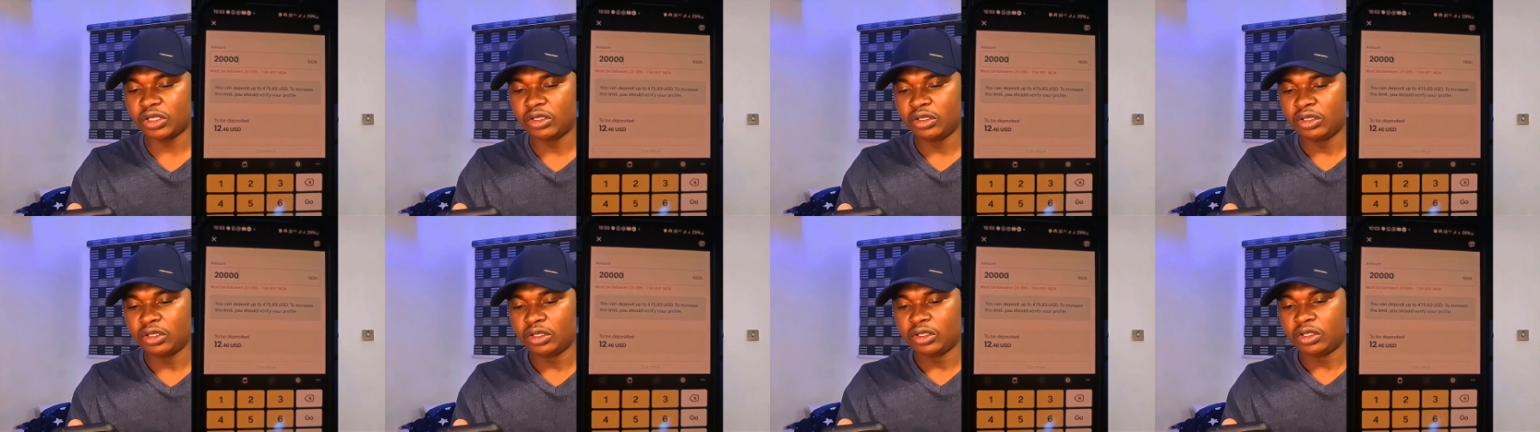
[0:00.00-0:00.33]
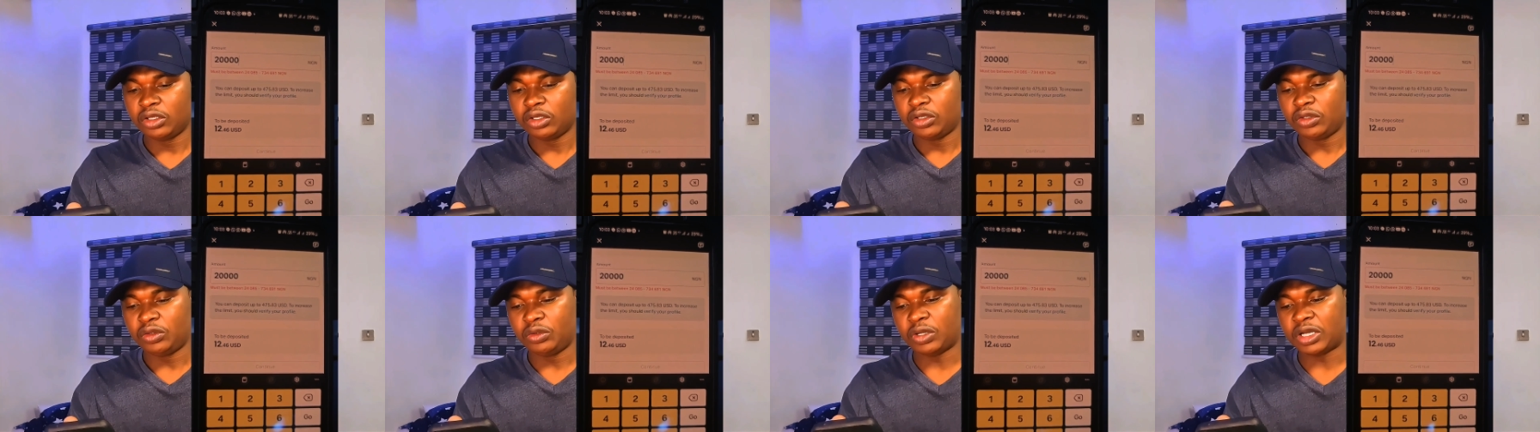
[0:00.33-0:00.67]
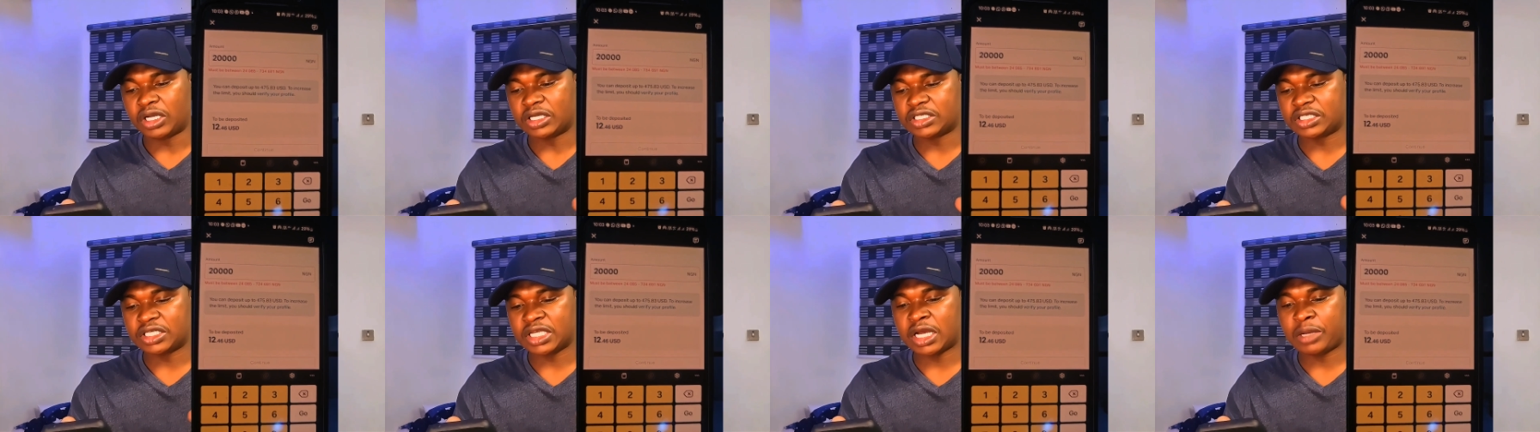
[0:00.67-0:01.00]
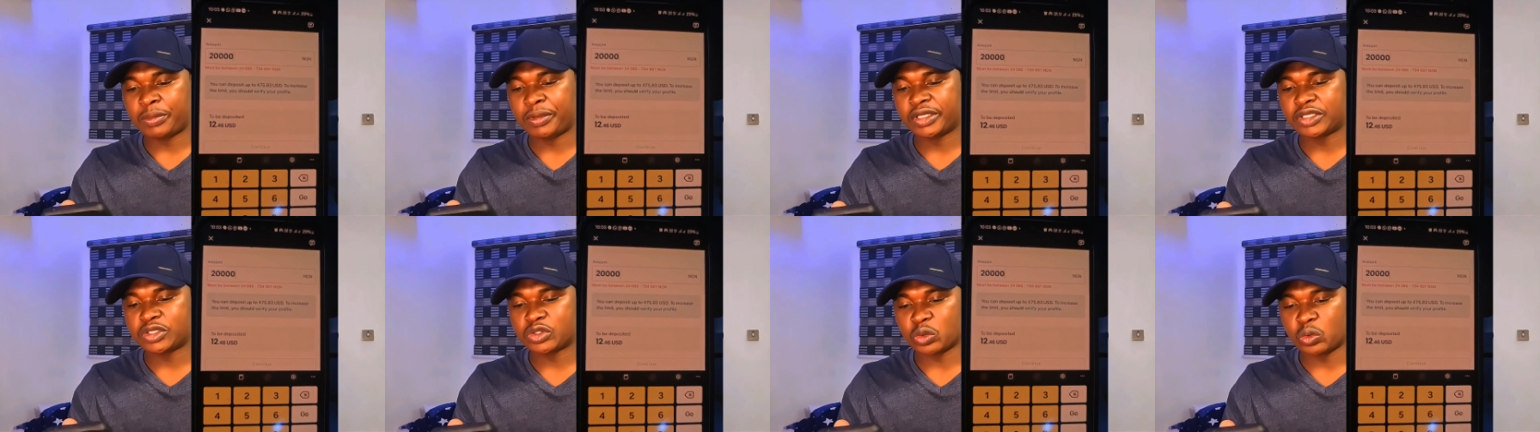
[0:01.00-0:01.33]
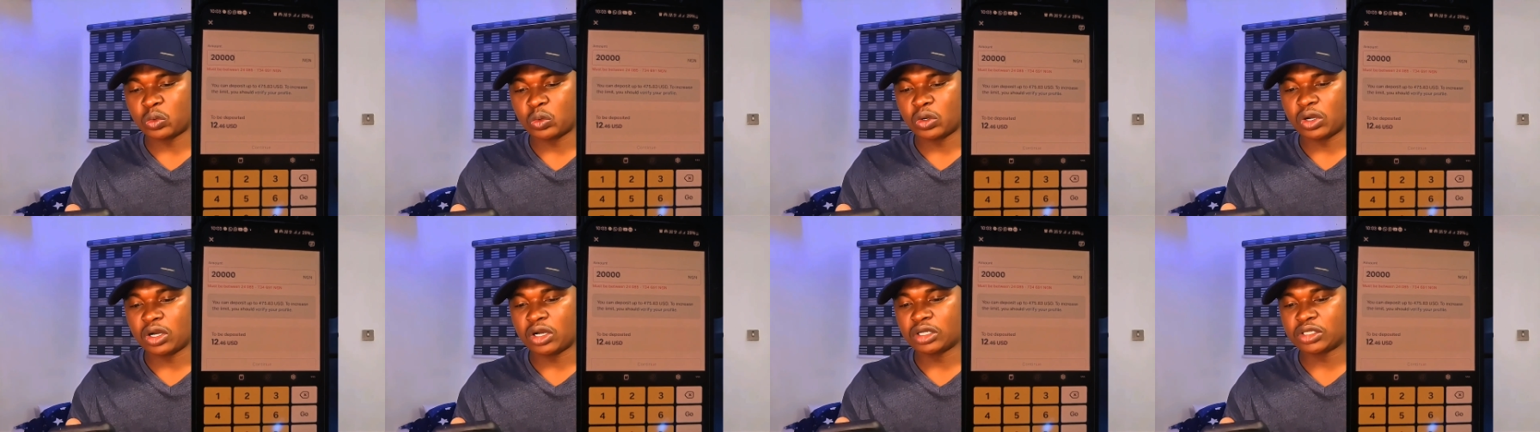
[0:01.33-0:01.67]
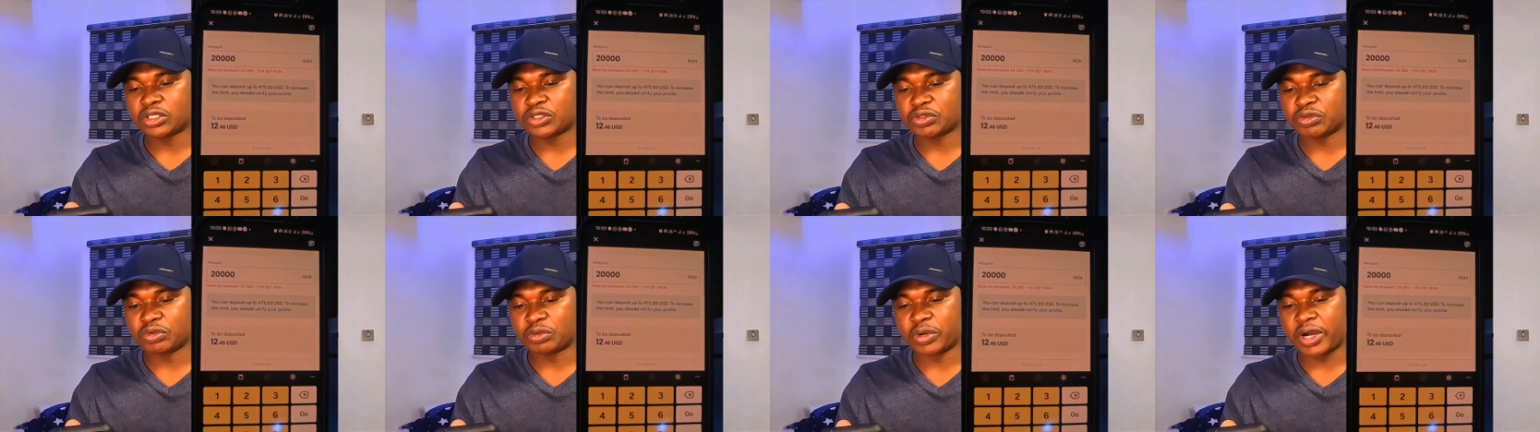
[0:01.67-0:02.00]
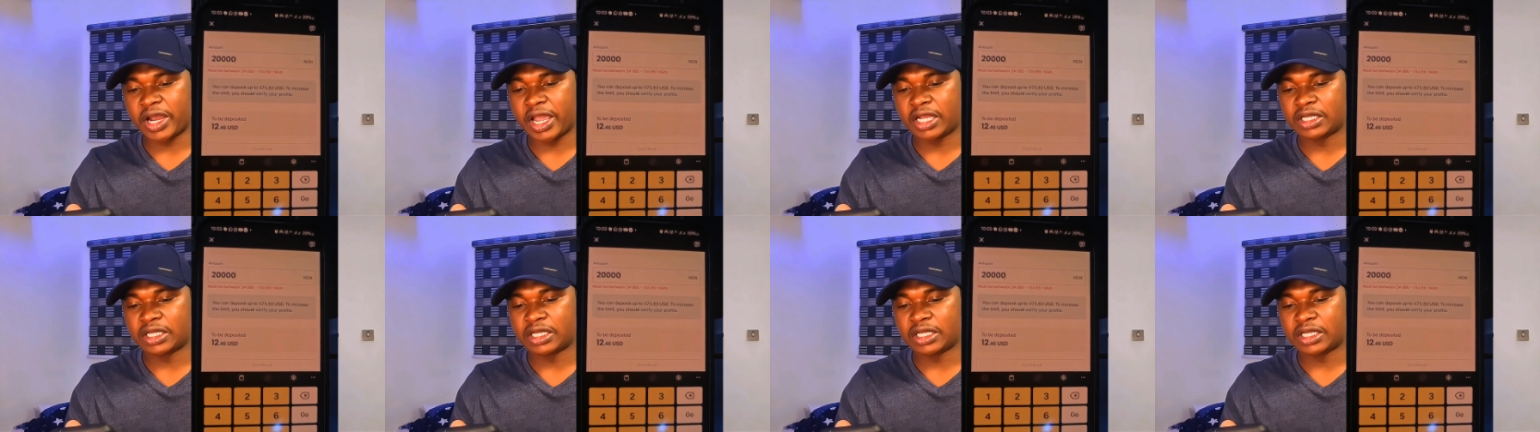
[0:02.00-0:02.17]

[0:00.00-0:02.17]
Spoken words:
Okay, you deposit the money in naira,